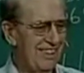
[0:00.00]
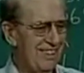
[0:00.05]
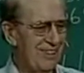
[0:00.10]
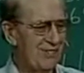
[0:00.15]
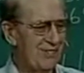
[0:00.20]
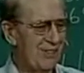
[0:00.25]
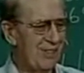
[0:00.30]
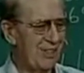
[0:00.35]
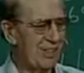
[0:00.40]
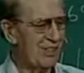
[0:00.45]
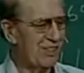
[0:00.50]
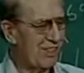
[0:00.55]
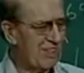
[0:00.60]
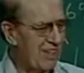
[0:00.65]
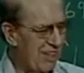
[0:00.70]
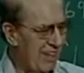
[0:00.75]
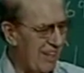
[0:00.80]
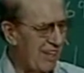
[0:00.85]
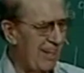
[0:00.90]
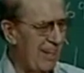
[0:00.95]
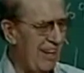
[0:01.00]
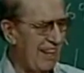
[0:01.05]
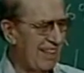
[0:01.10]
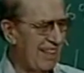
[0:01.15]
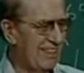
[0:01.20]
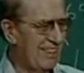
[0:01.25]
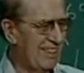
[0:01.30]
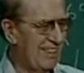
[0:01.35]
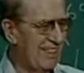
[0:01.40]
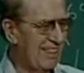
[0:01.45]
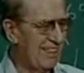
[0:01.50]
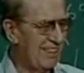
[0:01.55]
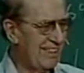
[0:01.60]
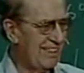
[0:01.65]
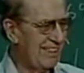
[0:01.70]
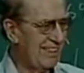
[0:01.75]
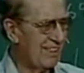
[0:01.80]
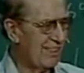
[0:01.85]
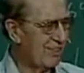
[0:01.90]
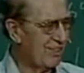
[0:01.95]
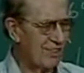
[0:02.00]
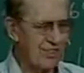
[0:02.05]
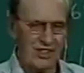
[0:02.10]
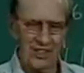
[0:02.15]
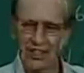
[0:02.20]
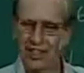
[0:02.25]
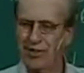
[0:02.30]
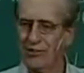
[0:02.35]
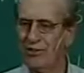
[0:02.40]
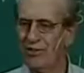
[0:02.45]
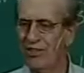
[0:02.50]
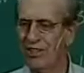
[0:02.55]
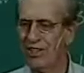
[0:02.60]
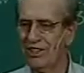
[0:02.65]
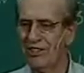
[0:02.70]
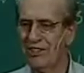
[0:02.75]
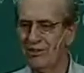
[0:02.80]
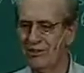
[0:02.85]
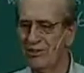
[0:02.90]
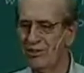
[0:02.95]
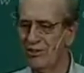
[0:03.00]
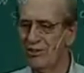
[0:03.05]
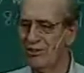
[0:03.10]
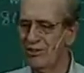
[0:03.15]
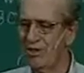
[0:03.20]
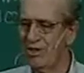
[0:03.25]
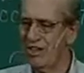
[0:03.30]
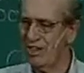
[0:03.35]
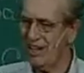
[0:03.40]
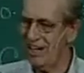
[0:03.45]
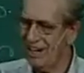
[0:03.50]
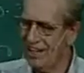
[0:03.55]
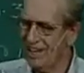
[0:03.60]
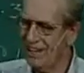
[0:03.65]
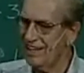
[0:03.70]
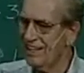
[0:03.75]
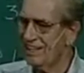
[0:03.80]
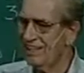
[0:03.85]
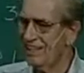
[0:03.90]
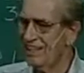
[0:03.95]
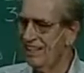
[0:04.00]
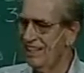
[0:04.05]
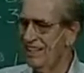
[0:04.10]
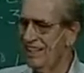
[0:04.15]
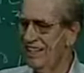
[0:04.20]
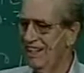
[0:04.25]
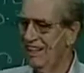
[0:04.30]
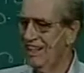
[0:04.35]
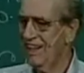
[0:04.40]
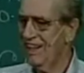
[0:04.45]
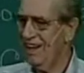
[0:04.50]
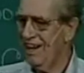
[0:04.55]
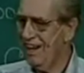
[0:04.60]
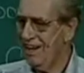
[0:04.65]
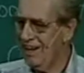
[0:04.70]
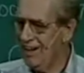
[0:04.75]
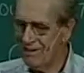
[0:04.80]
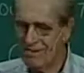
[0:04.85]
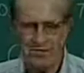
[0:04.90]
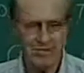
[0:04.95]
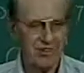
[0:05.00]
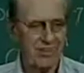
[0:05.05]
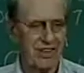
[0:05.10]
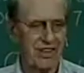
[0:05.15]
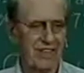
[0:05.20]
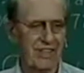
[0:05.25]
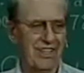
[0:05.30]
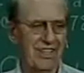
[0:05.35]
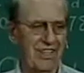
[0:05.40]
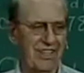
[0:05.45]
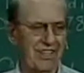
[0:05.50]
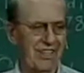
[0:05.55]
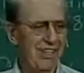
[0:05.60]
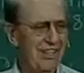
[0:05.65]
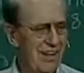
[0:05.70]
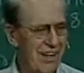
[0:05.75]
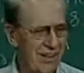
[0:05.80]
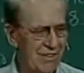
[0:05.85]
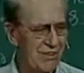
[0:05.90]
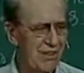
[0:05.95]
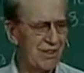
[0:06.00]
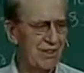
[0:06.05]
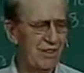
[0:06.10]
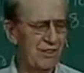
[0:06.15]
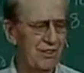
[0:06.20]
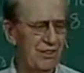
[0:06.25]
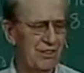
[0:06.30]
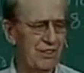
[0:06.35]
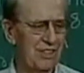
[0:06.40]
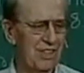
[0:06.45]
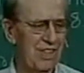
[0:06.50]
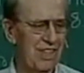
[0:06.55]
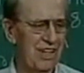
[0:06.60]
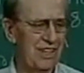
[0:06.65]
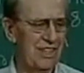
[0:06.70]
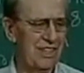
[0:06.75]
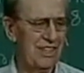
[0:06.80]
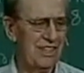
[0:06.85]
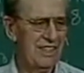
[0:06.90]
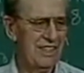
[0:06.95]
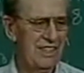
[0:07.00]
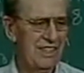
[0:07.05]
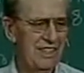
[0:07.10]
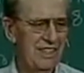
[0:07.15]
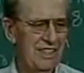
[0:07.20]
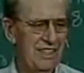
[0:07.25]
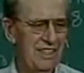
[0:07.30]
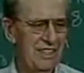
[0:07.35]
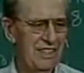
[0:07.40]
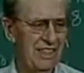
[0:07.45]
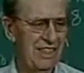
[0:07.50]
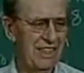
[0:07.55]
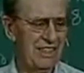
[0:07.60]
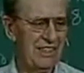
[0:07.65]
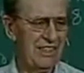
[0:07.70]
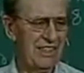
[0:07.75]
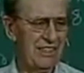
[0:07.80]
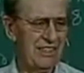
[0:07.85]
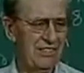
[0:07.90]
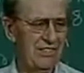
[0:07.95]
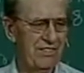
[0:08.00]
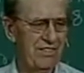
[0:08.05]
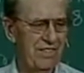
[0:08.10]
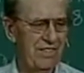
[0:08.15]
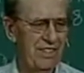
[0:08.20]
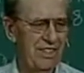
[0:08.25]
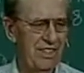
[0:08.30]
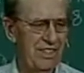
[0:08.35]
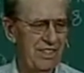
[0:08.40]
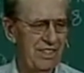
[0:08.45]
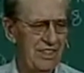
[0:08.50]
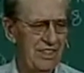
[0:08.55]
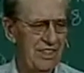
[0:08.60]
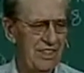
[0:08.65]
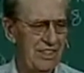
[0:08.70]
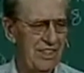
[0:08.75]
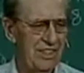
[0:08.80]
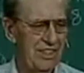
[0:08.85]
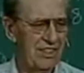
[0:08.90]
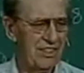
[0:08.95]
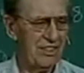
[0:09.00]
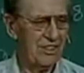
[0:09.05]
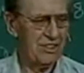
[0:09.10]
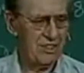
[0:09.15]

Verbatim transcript: Well, He's God, the same one who created everything. Never lose that. I think if anything has